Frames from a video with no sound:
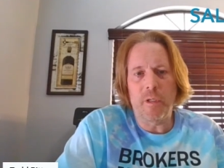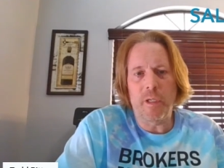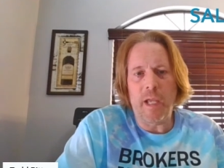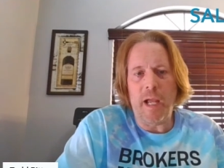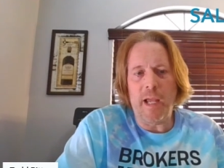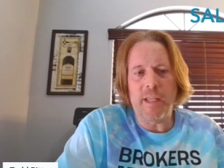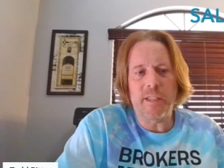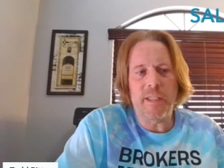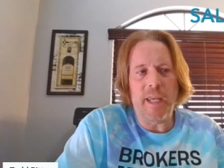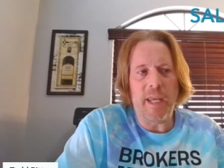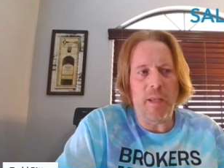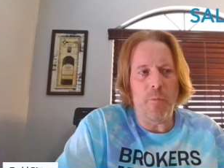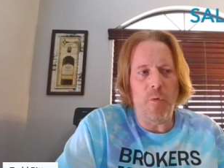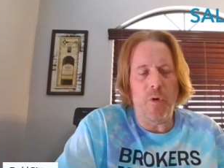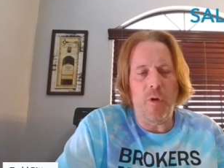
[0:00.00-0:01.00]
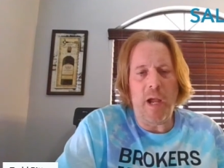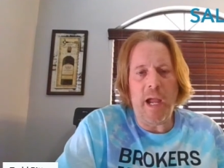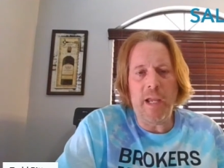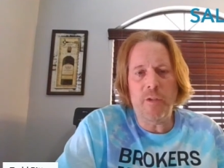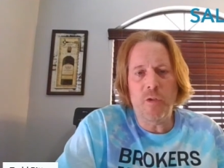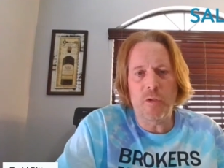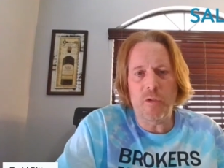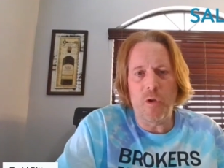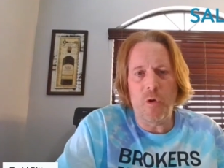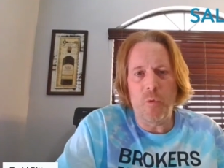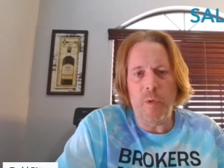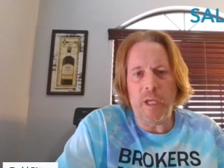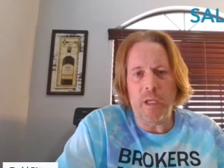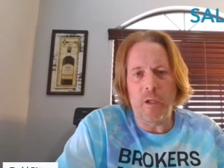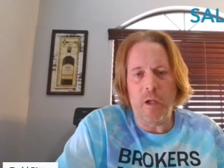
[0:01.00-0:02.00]
guys saying, well, I took the whole
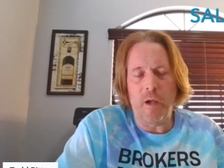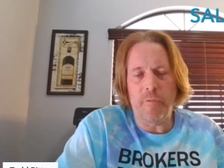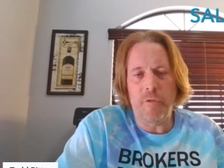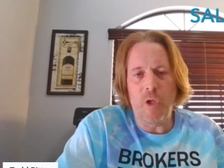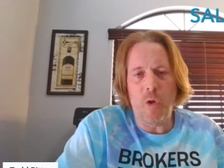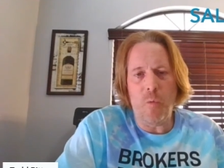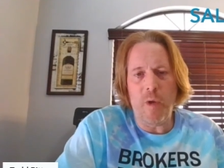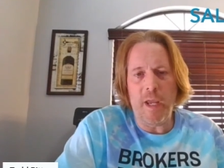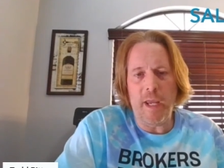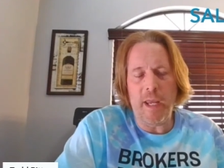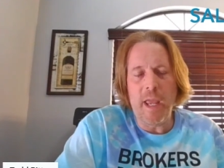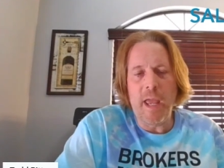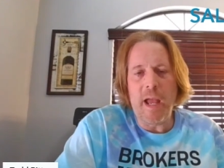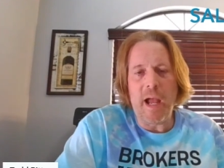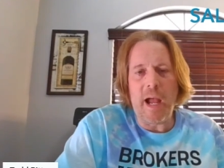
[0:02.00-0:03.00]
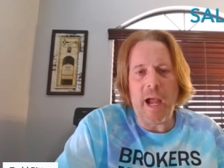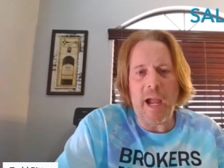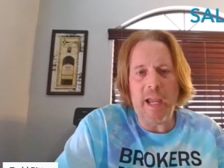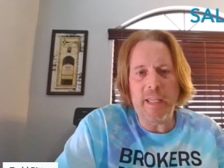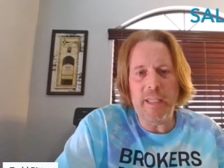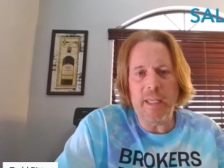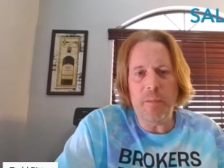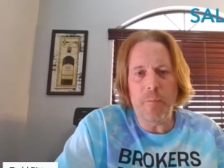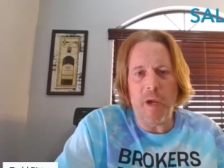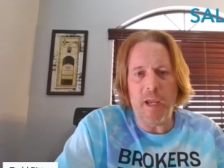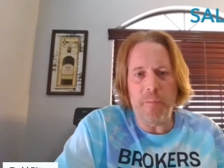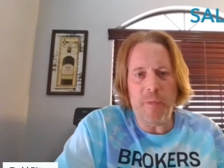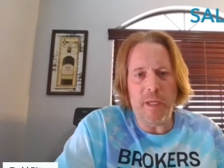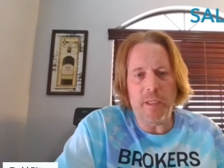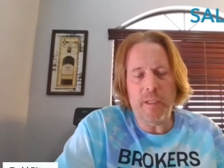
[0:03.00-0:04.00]
weekend off. No way. I need my
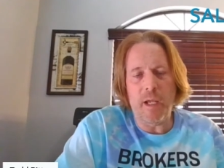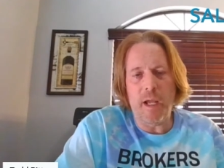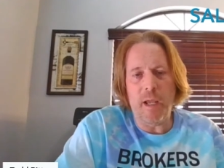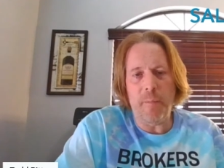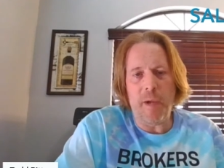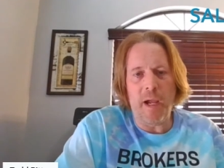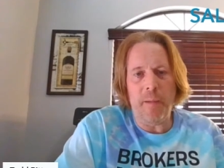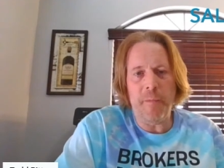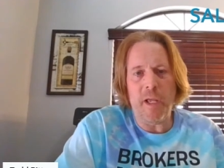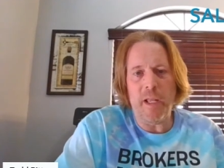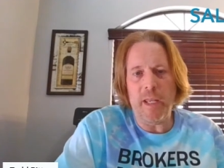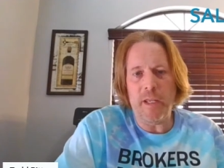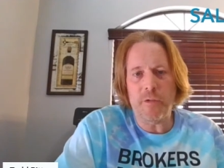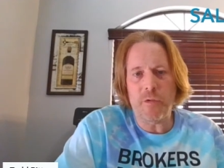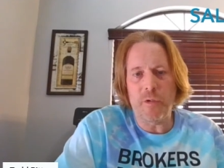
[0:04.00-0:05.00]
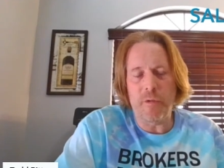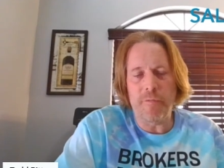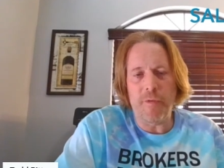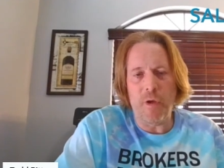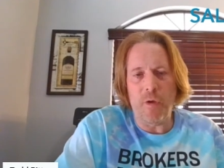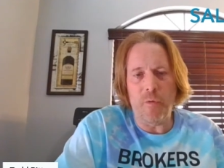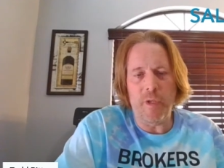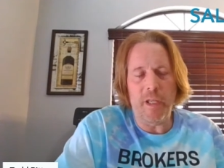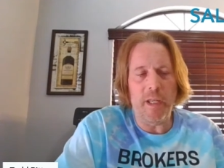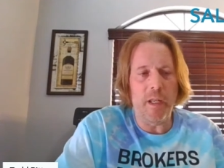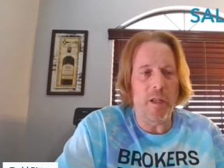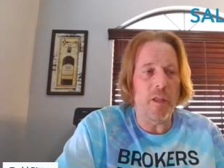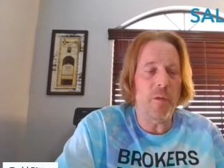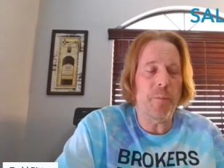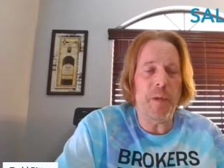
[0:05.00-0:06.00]
me time. I'm not answering the phone. And
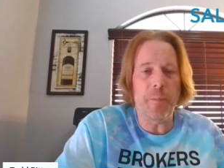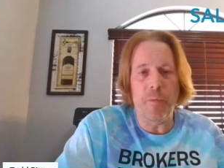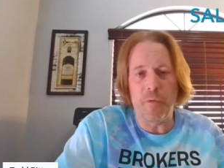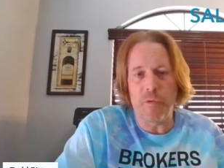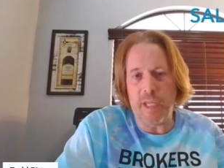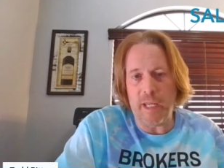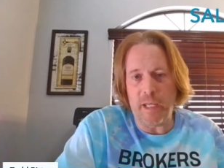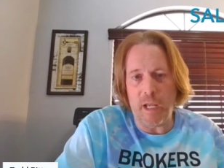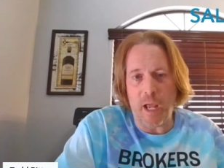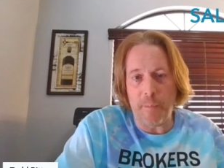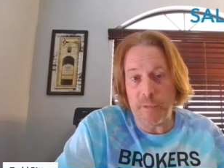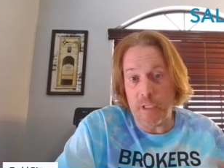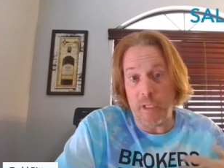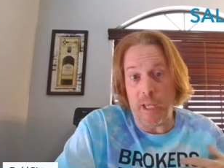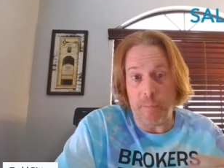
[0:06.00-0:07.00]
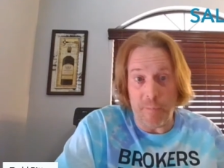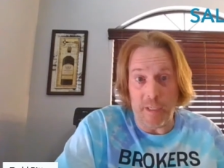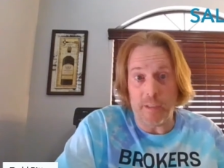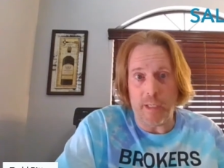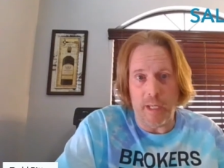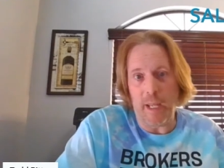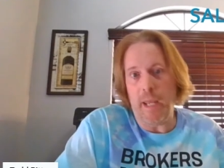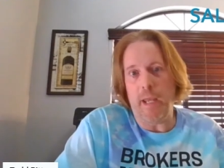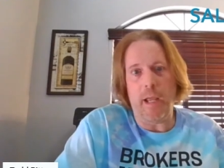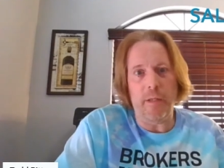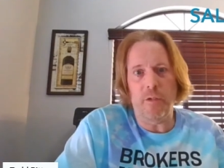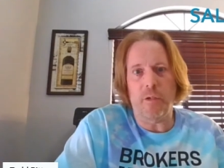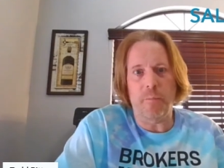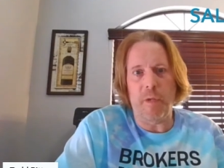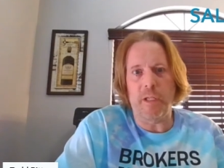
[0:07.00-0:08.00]
then other people saying the opposite, like me saying, hey, I
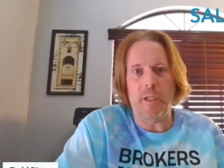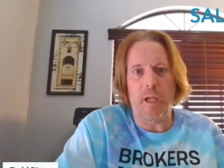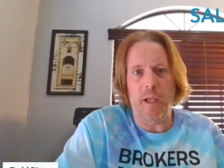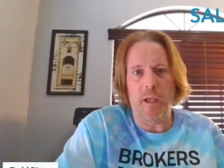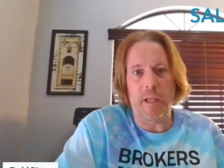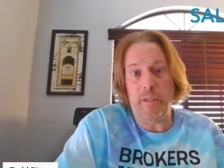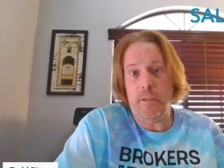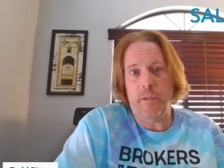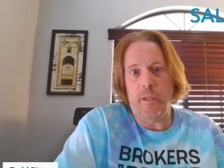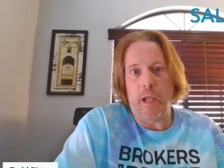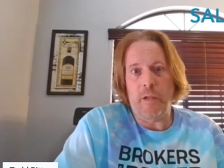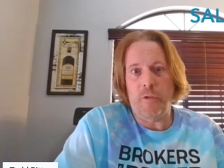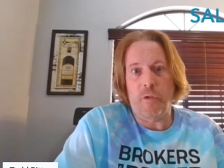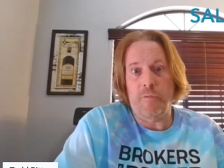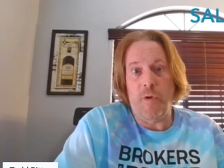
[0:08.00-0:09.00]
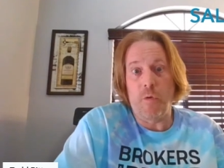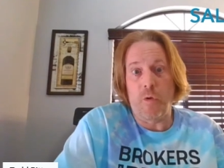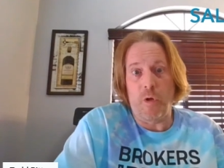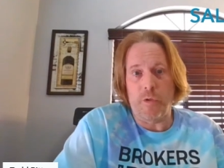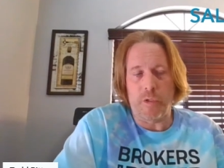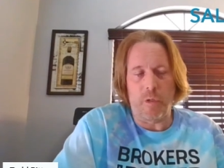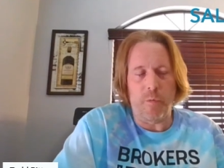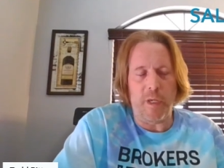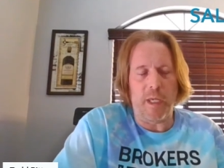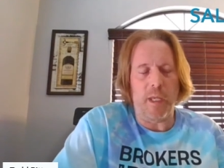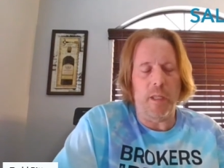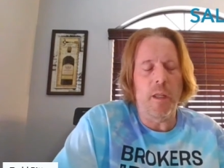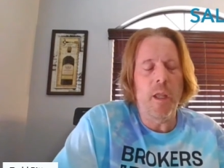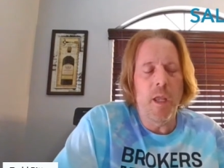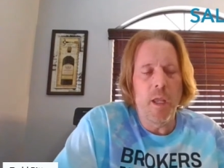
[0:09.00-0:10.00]
took my time. I, I took phone calls all
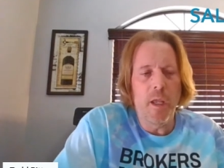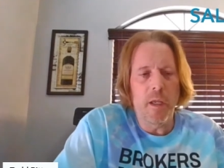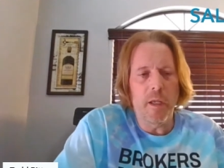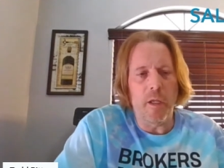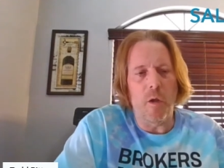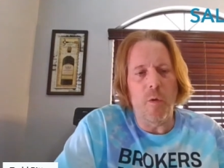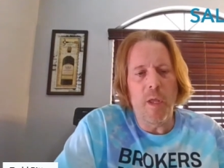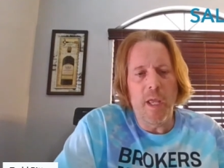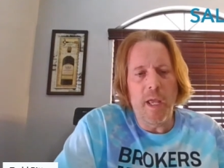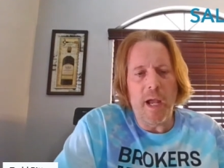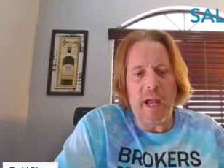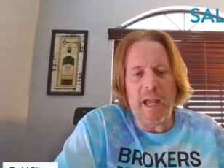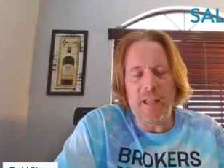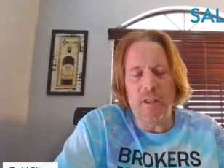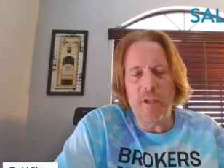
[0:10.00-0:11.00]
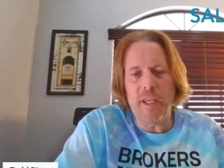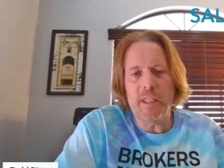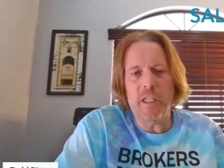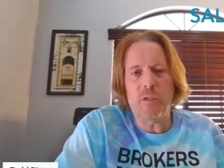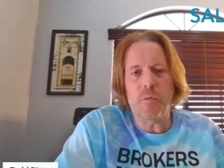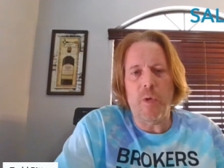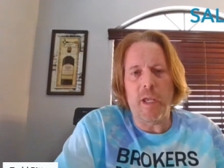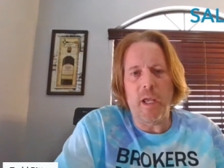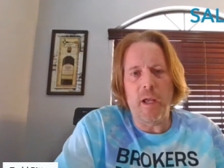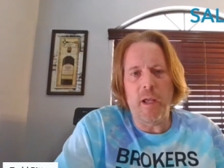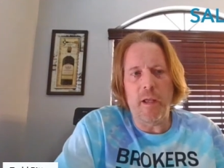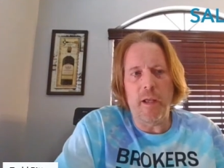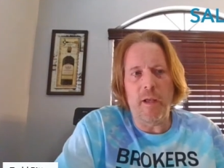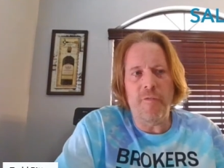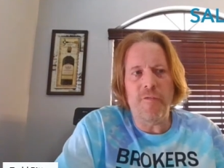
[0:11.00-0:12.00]
weekend. You know, I look at it this way a,
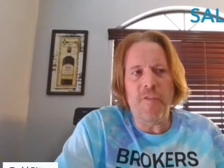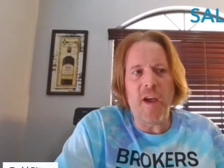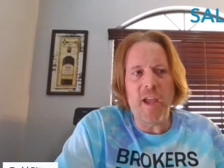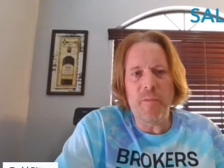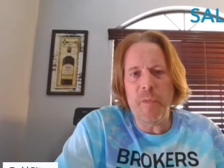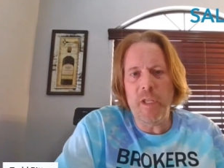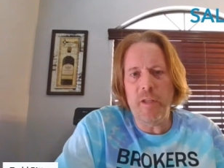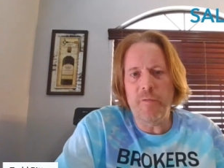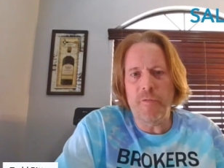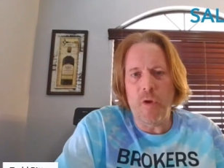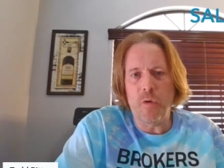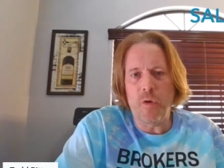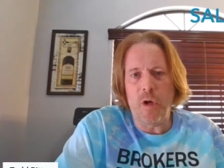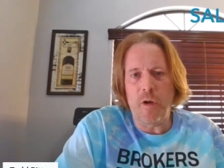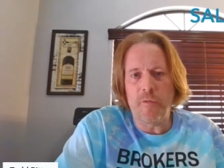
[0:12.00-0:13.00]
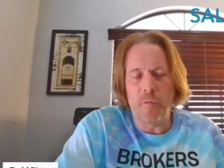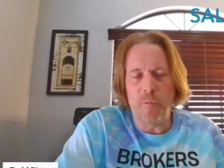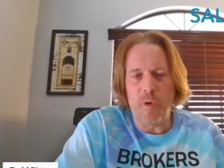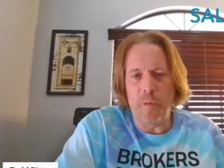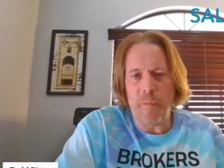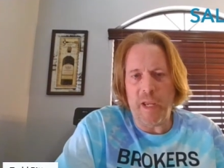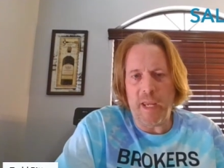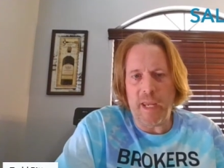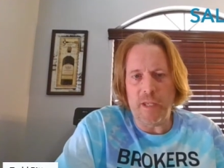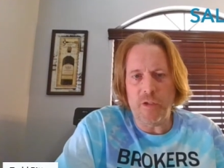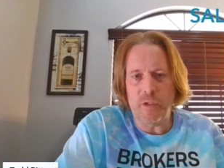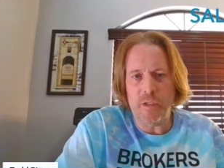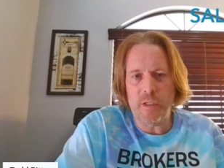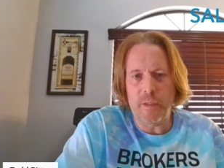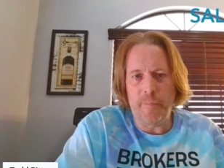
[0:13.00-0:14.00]
a five minute phone call from one of my
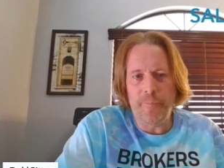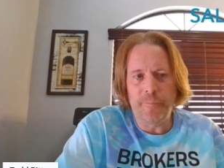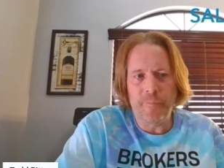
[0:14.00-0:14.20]
agents